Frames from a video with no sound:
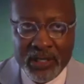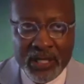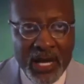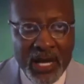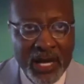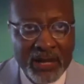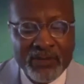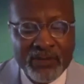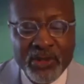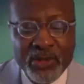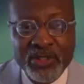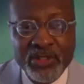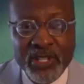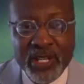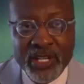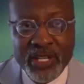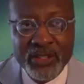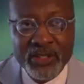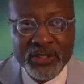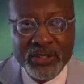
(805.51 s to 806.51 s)

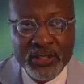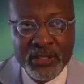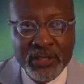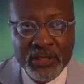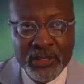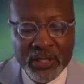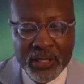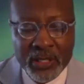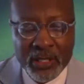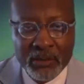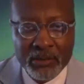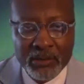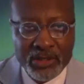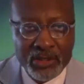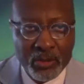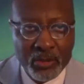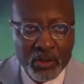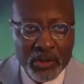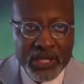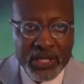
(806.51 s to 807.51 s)
conversation
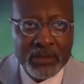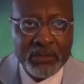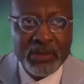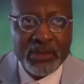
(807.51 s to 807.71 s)
between